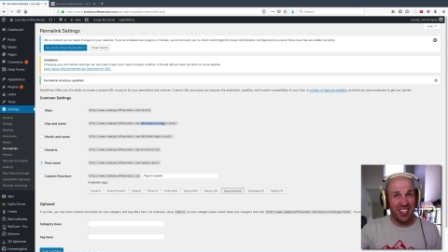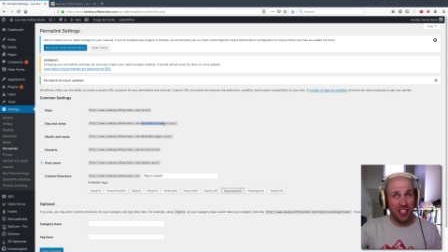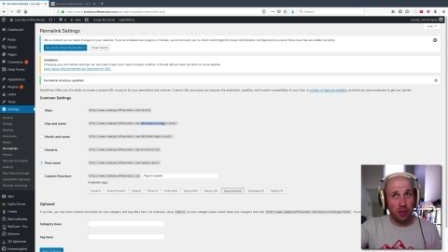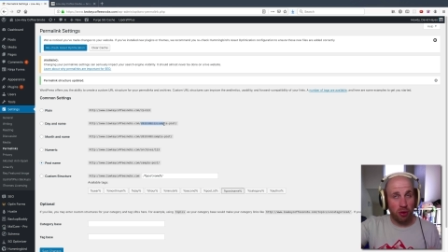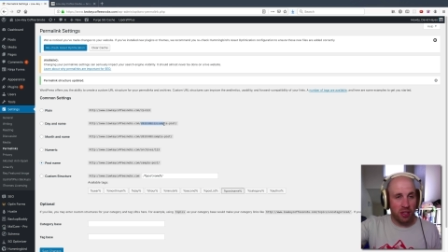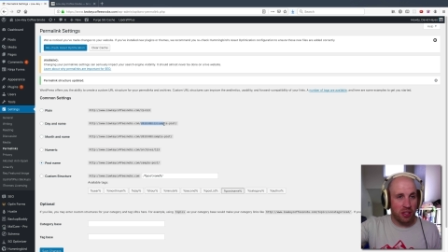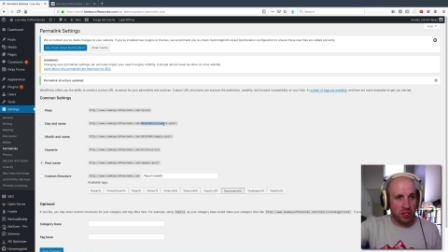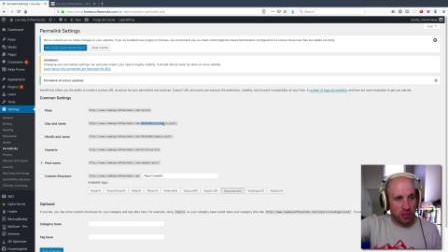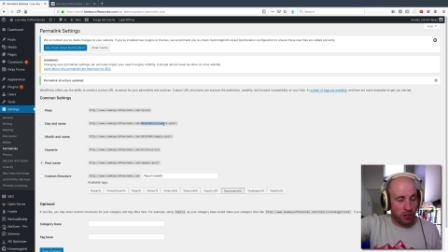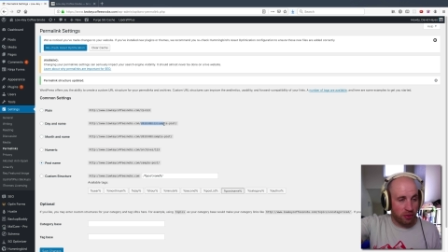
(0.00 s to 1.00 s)
your
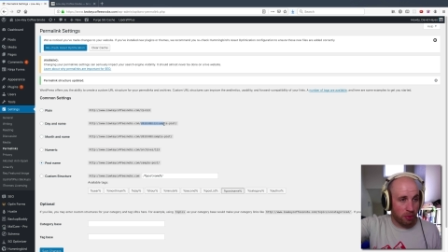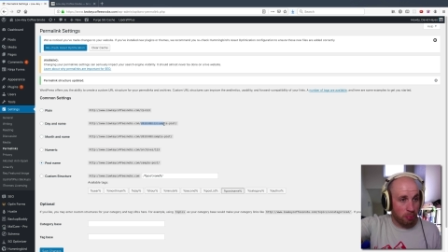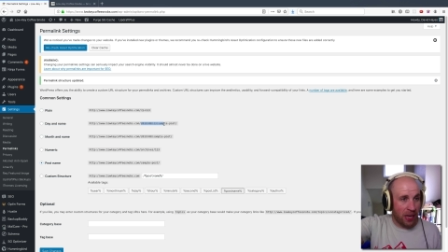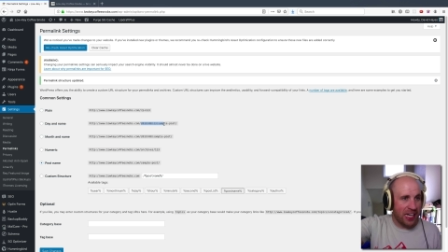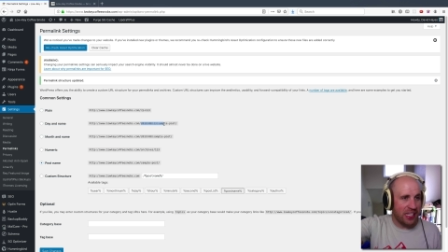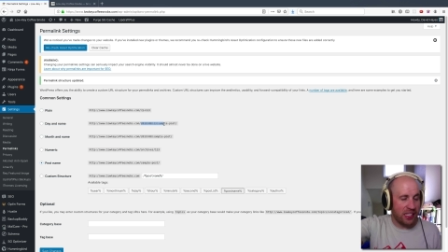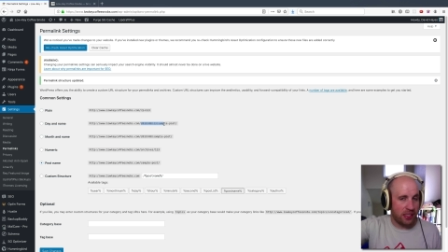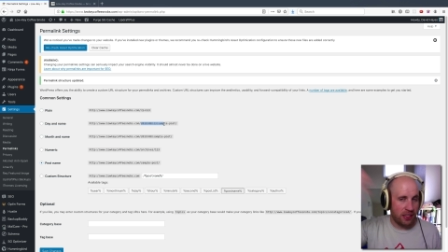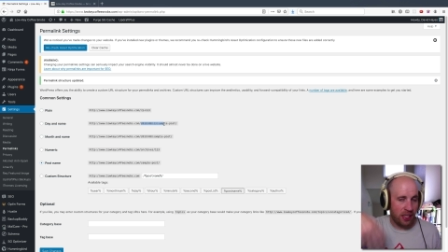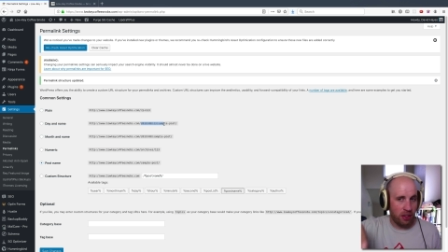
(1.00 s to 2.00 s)
server might need
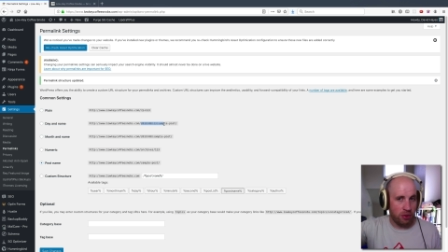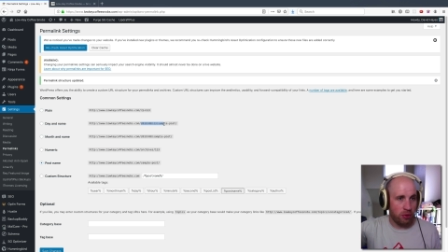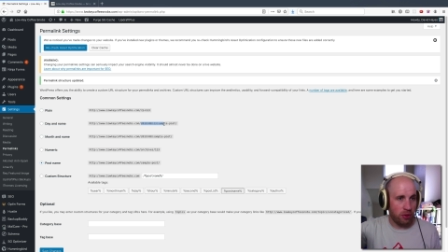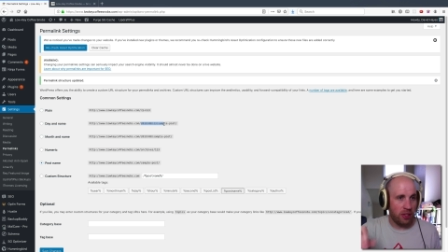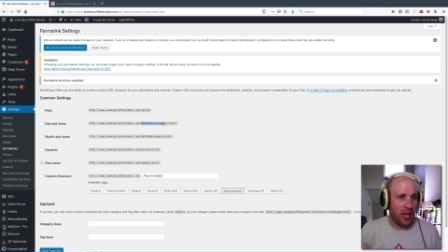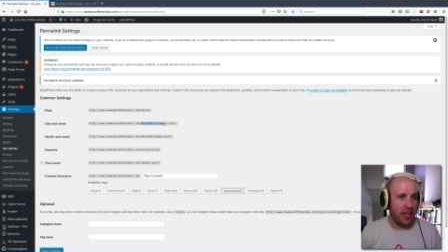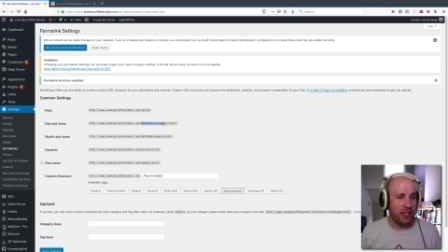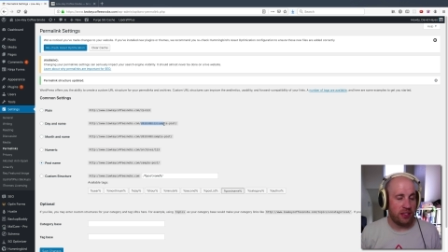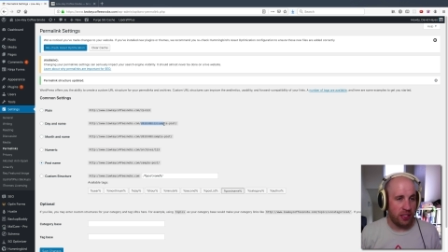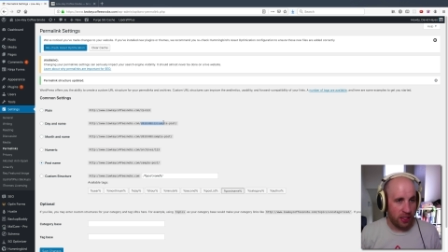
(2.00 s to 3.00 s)
to tell Google, hey,
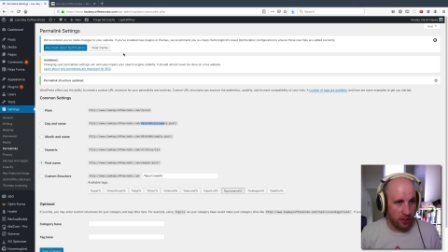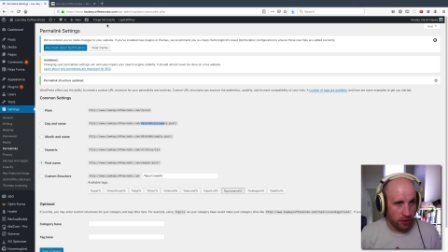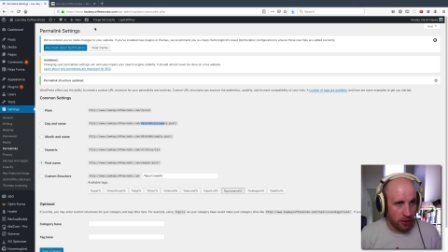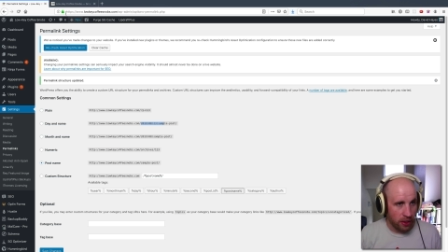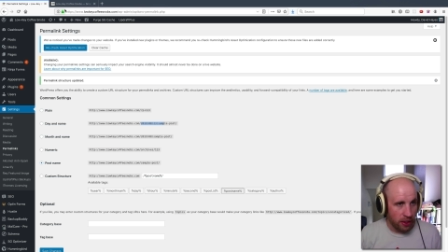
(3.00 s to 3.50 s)
it's here.